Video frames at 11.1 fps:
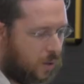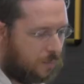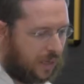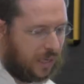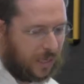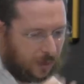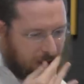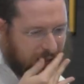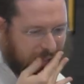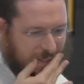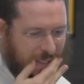Meaning,
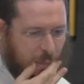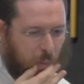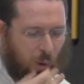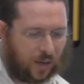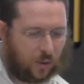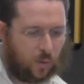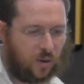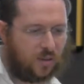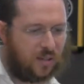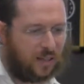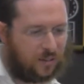in these poetic
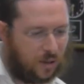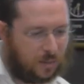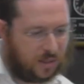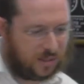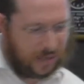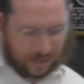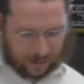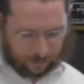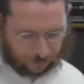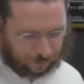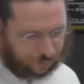words, the Alter Rebbe is
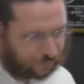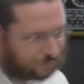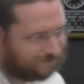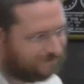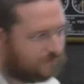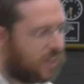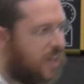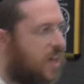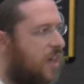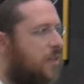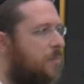saying,
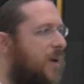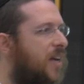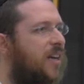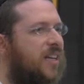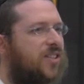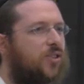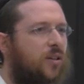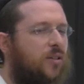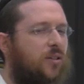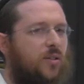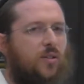the Benoni is
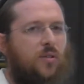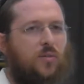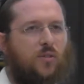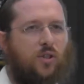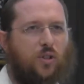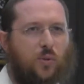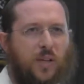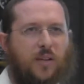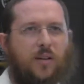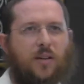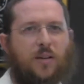not
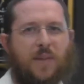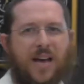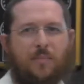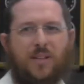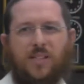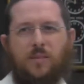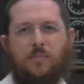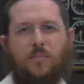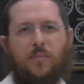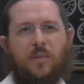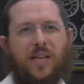doing commandments
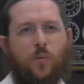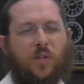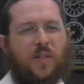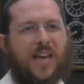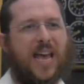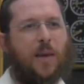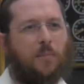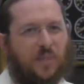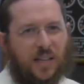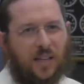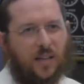with
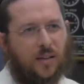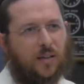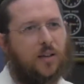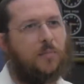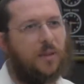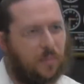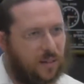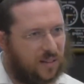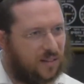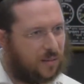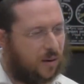empty
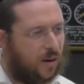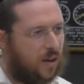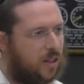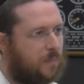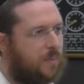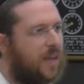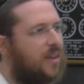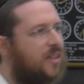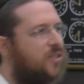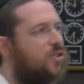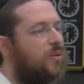commitment. The
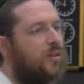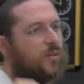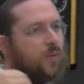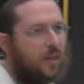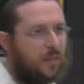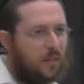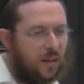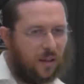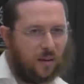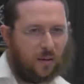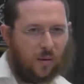Benoni is doing the right
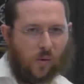thing